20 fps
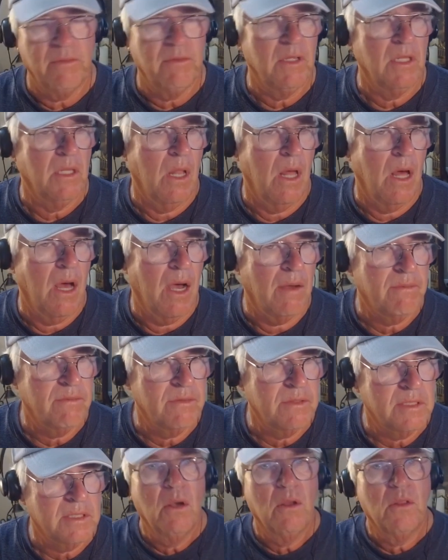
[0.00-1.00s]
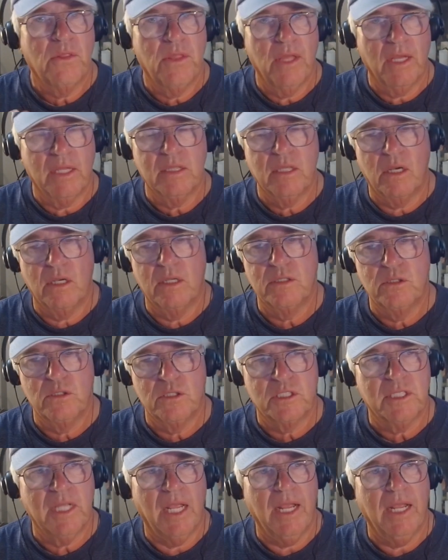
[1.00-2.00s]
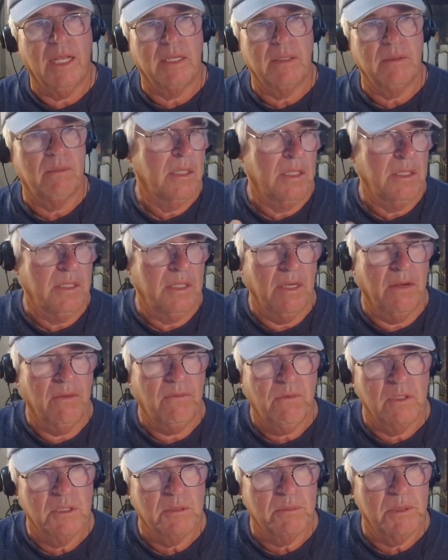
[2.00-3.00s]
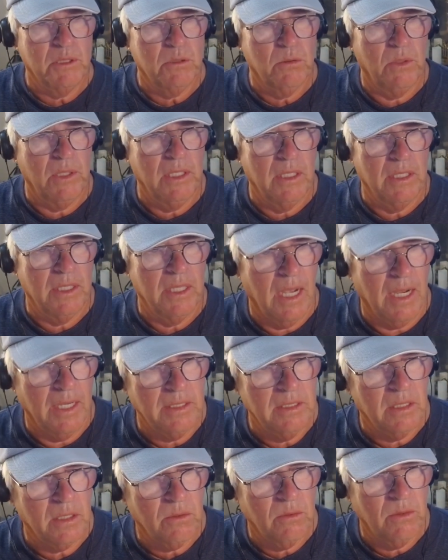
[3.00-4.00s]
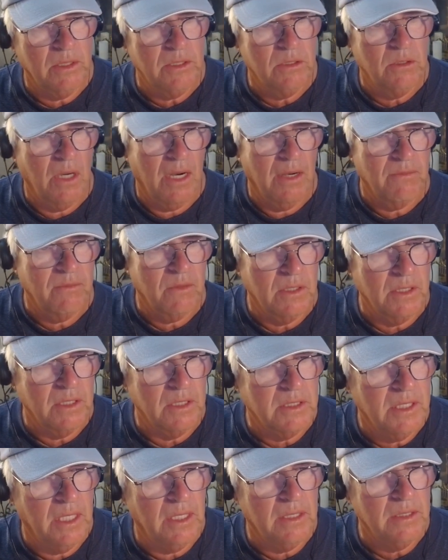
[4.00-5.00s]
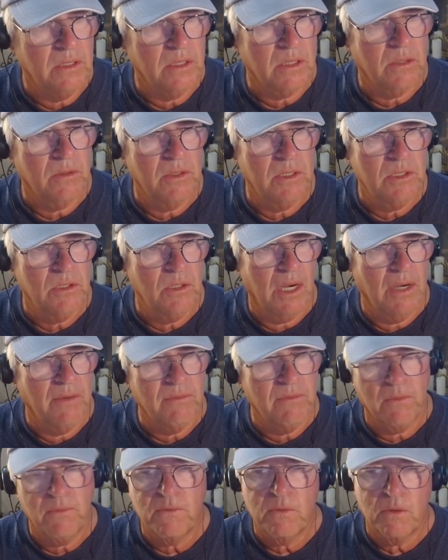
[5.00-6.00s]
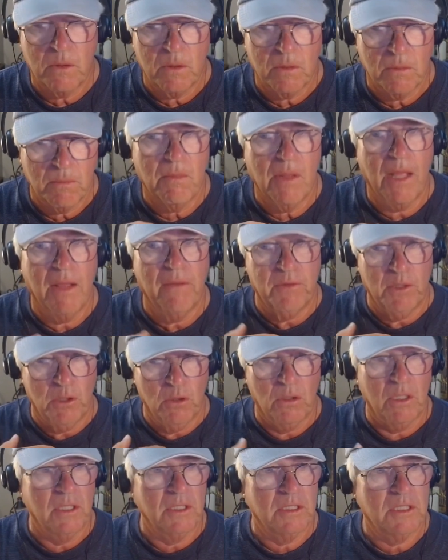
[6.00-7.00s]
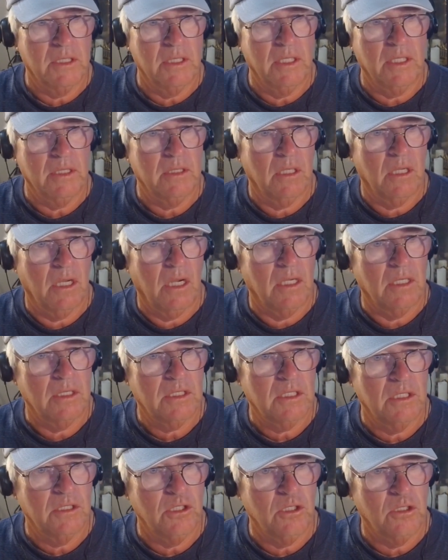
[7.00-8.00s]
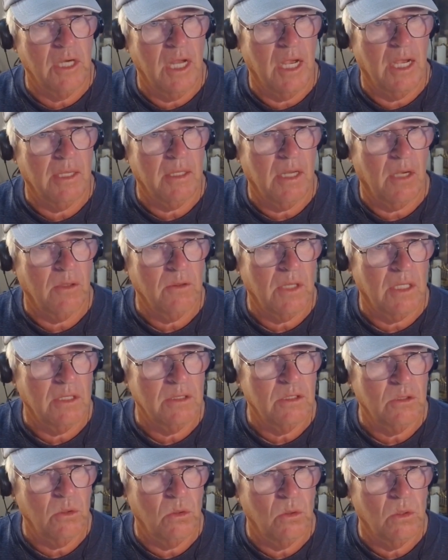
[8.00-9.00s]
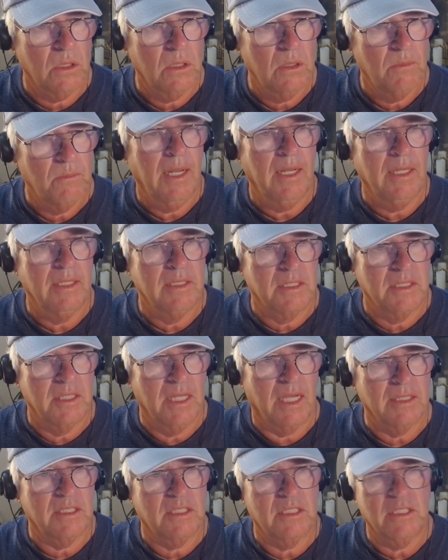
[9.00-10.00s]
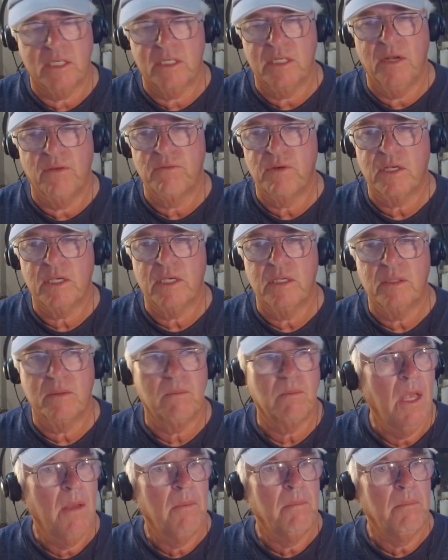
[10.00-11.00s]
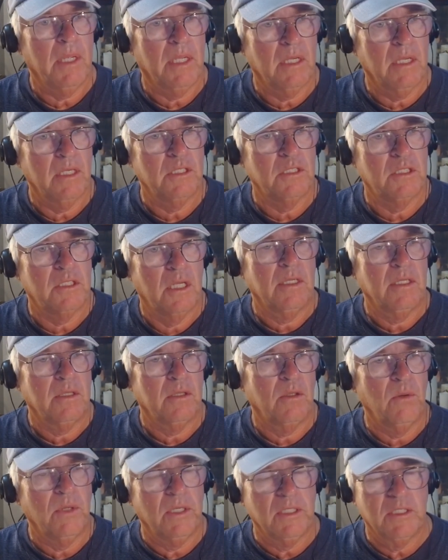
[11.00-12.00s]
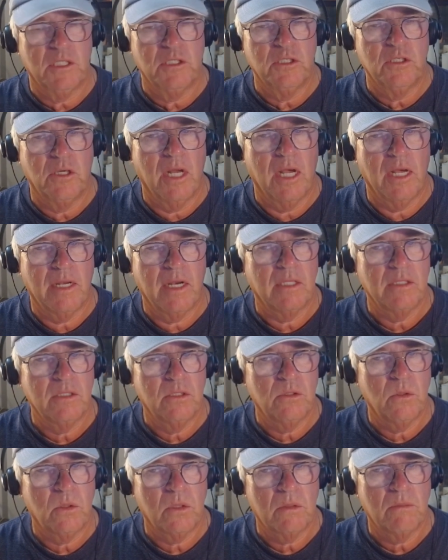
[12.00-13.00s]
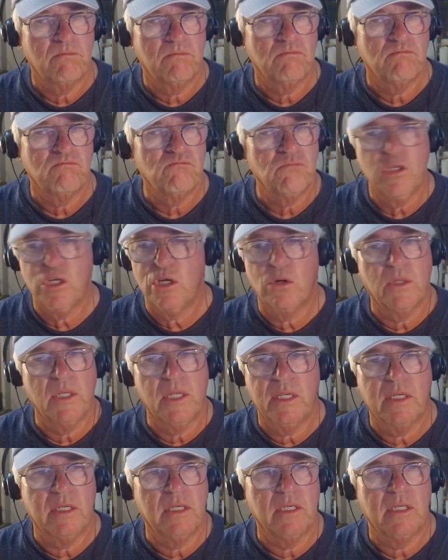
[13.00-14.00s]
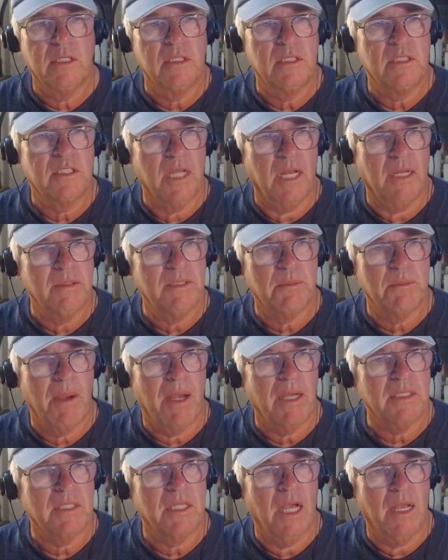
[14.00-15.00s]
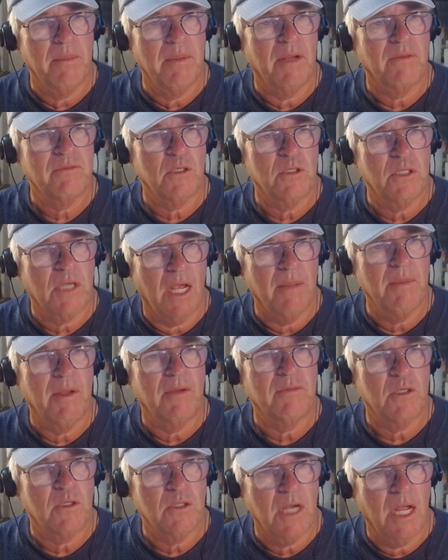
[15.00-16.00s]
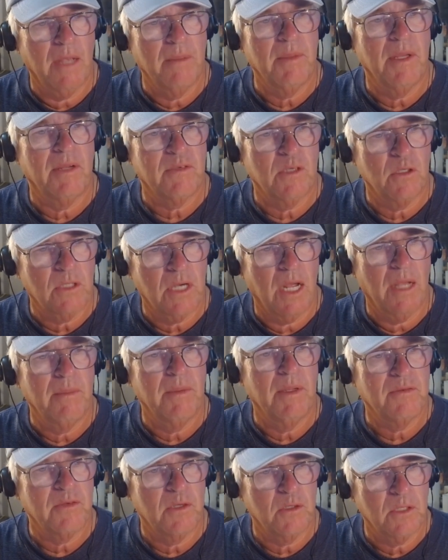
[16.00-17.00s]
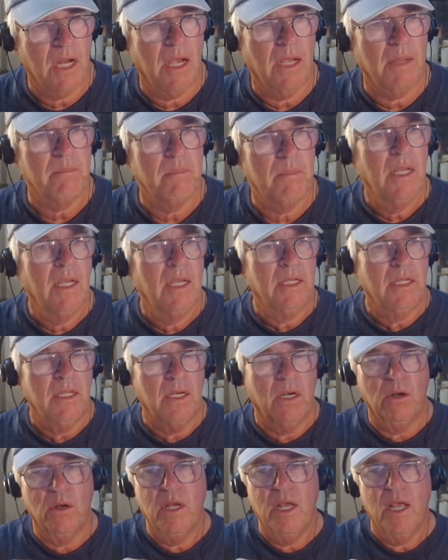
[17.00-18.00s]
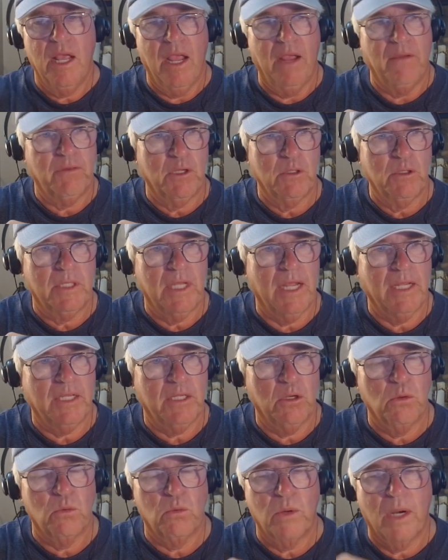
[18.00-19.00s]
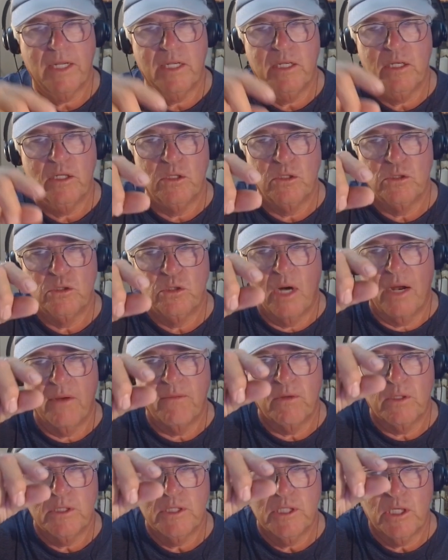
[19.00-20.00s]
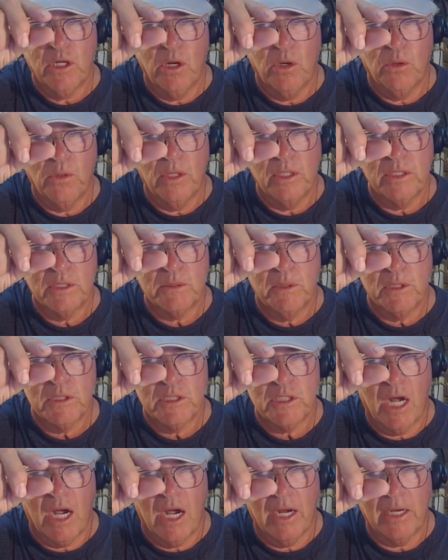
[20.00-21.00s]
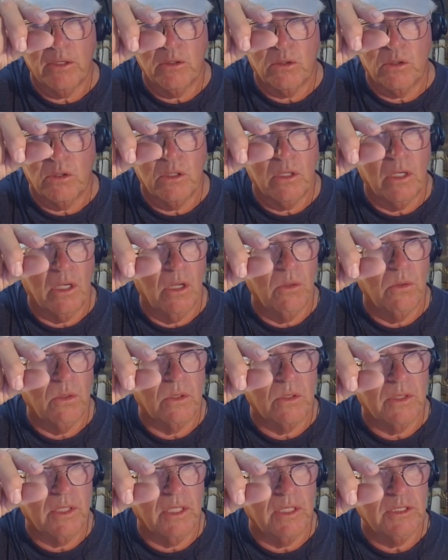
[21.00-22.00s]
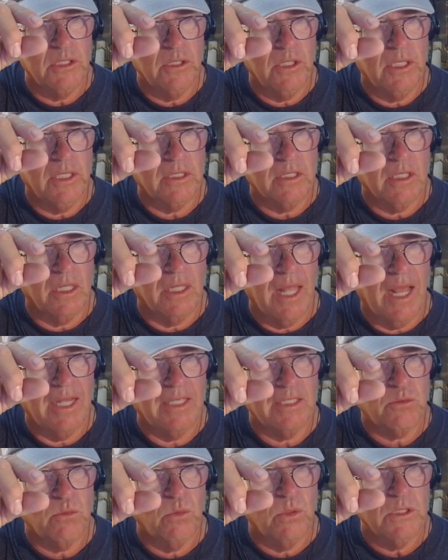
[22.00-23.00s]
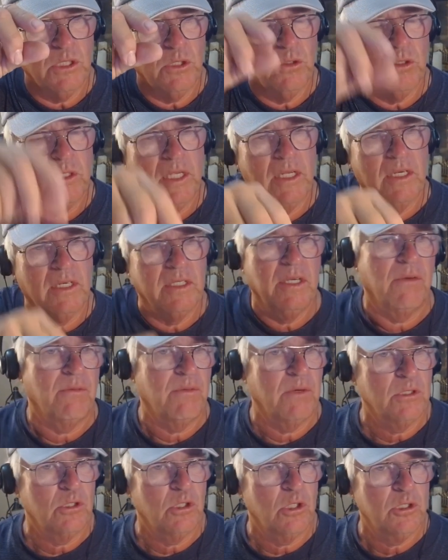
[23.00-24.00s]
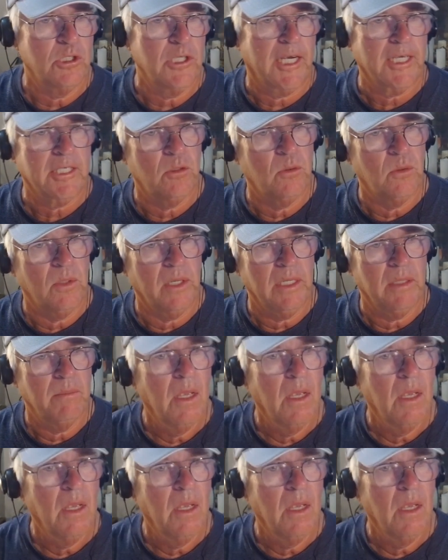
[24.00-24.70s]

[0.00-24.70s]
you lofts. Thing to understand, the difference between a 9-degree driver and a 10-degree driver, for if you're listening to us and you're not out on tour, is not significant, because the reason you're not on tour, you don't hit it in the same spot time after time after time after time after time. If you take your regular driver and you go this much higher or lower than you hit the last one, you'll get a different trajectory